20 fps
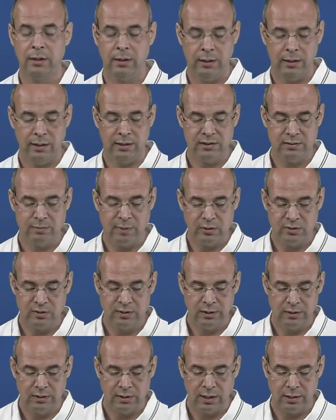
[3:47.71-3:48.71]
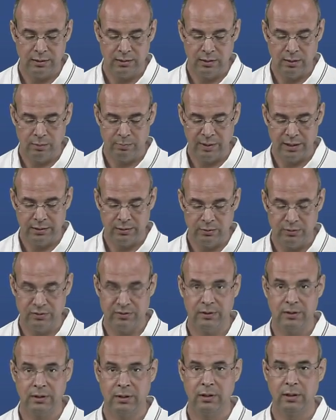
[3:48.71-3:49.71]
it's mostly done by
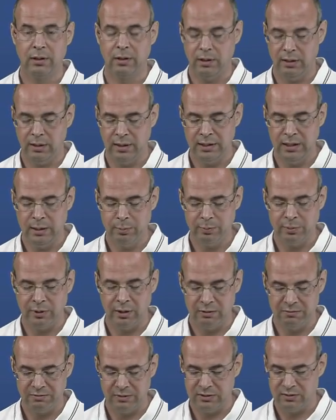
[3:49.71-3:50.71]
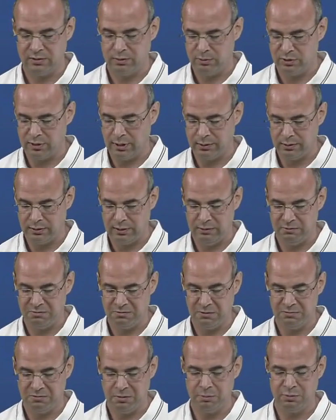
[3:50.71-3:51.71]
using an imperfect subjunctive
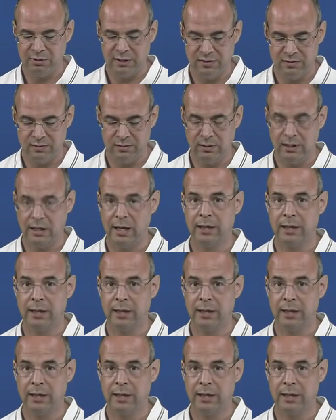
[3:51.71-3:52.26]
for present